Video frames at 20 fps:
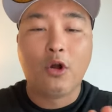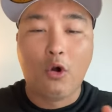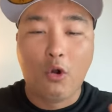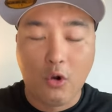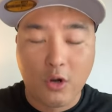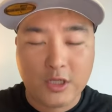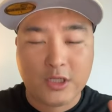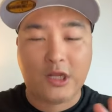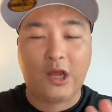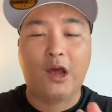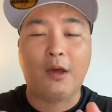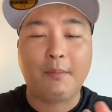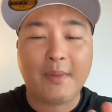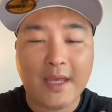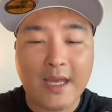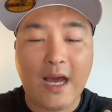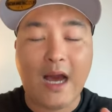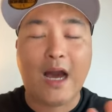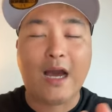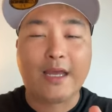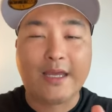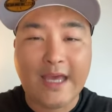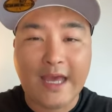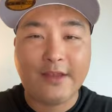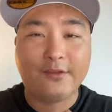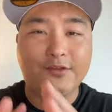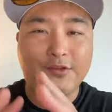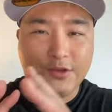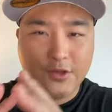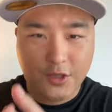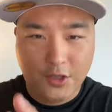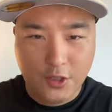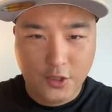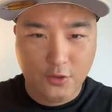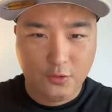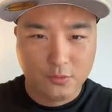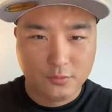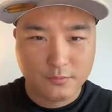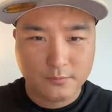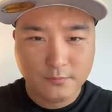or coming against
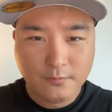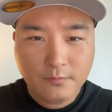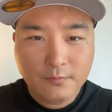you.